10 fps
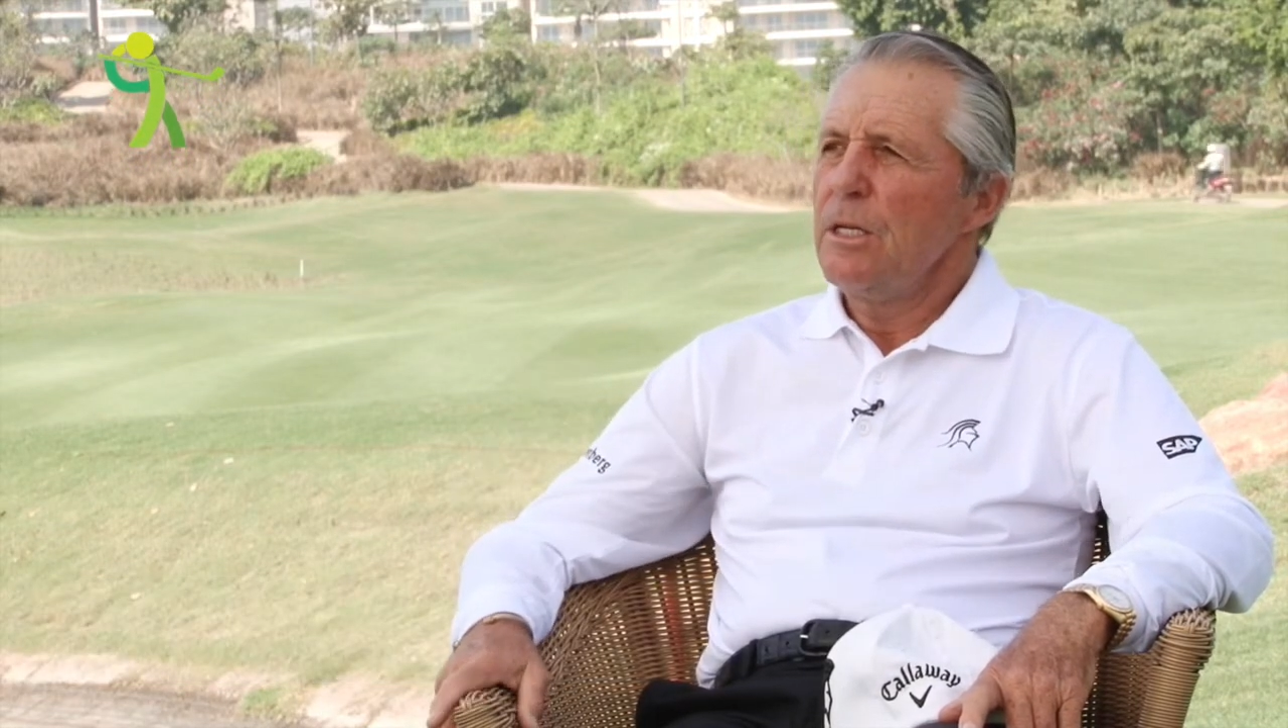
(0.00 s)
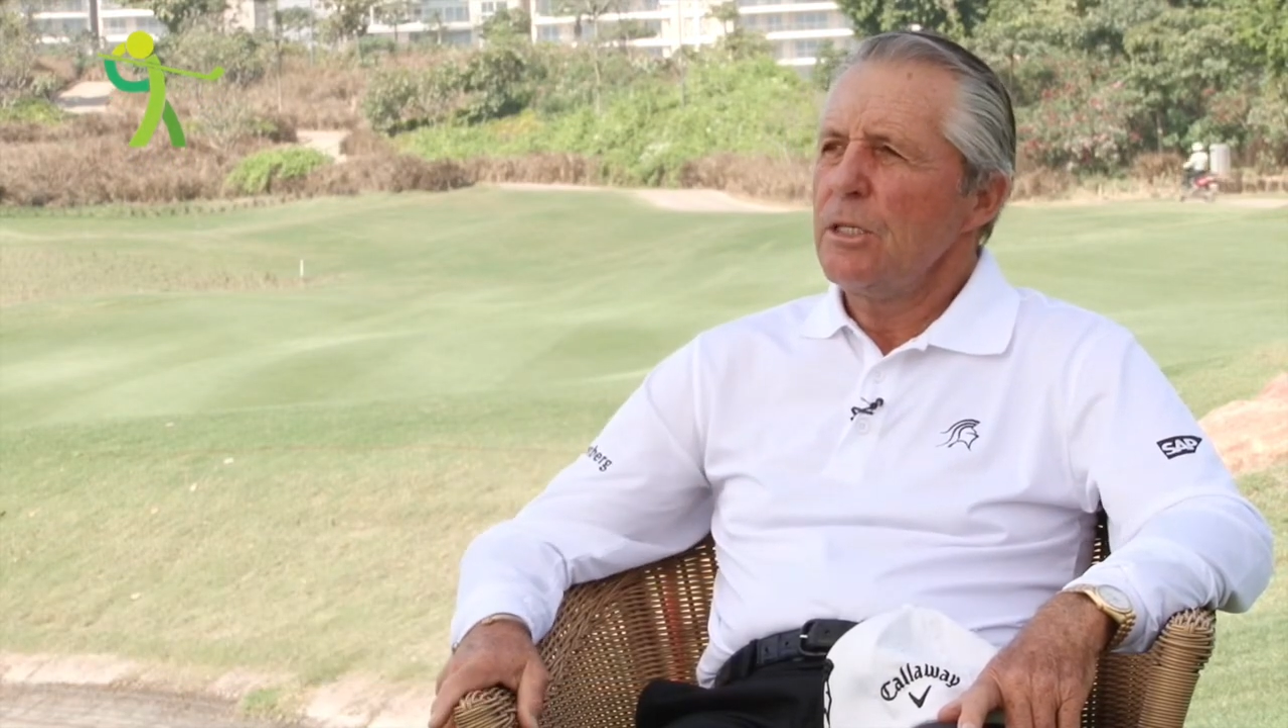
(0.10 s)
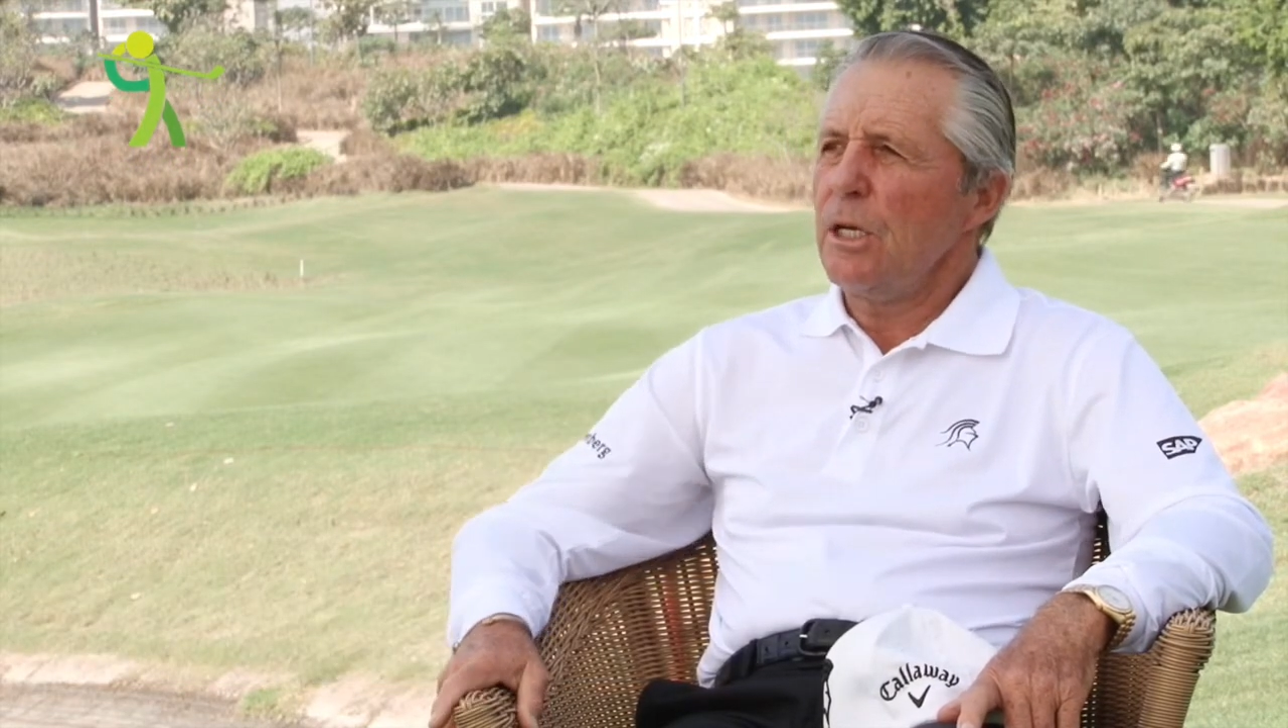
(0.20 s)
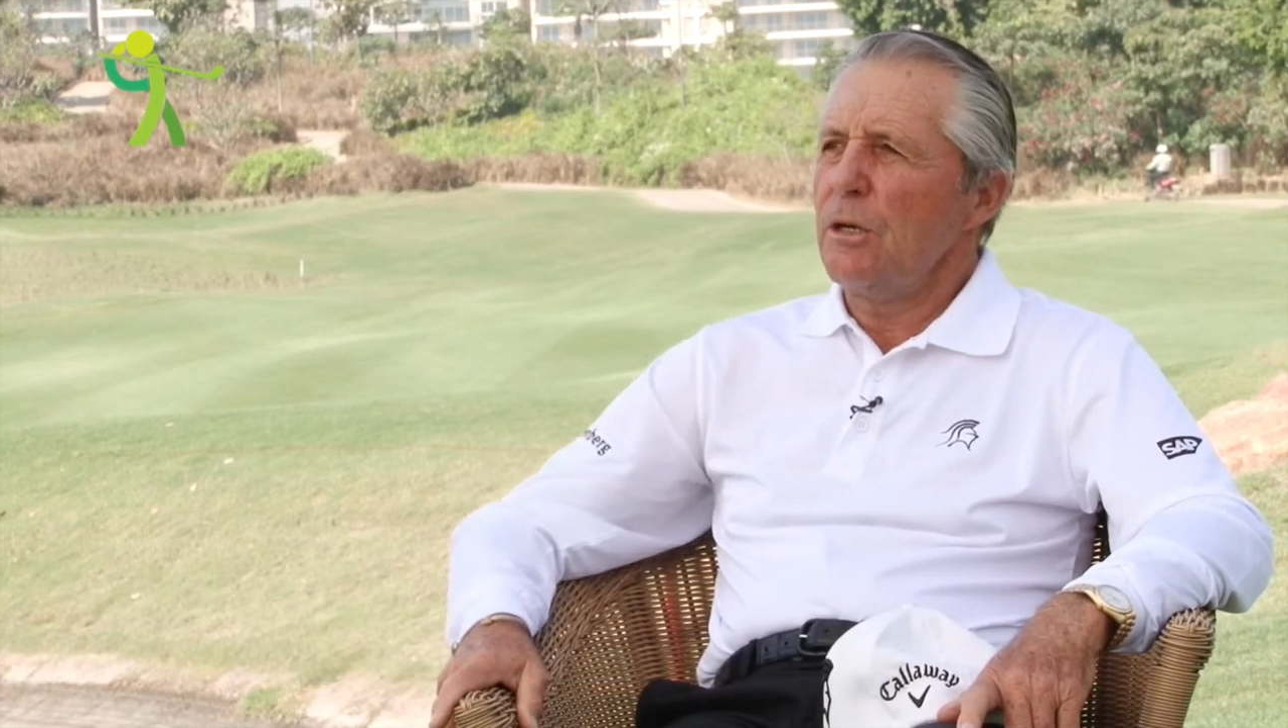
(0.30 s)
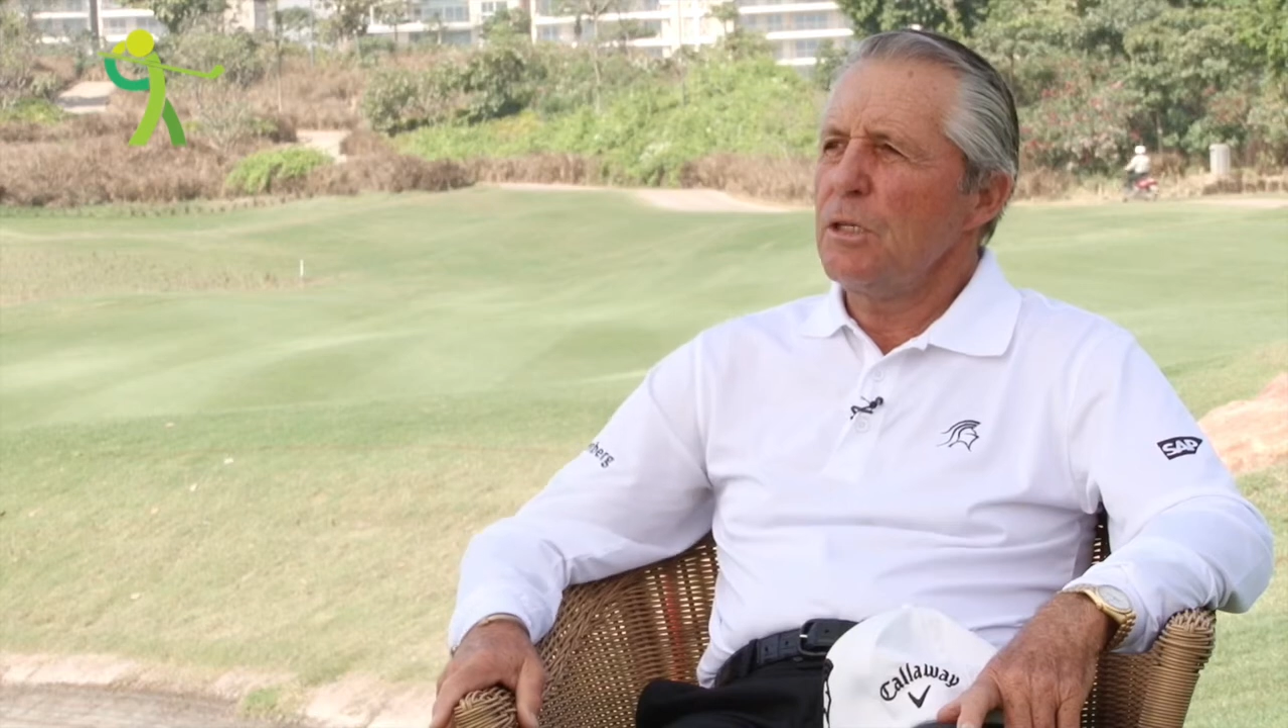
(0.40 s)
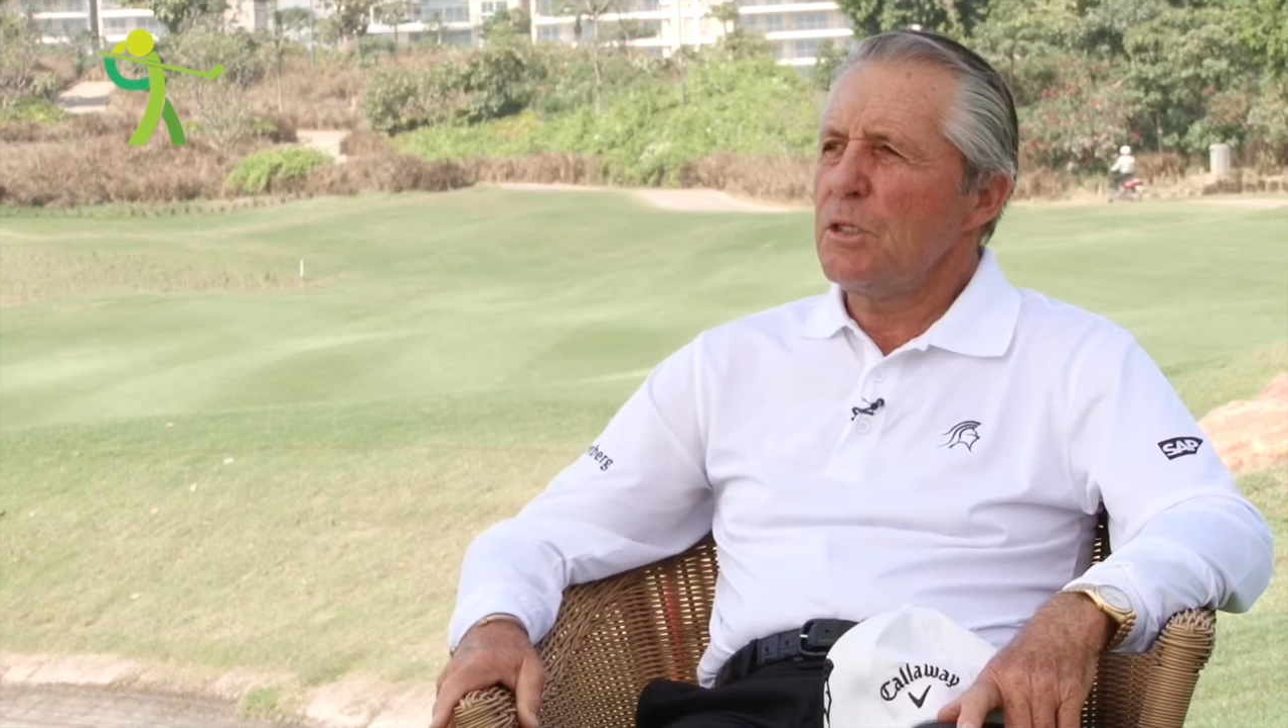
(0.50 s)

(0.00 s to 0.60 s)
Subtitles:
So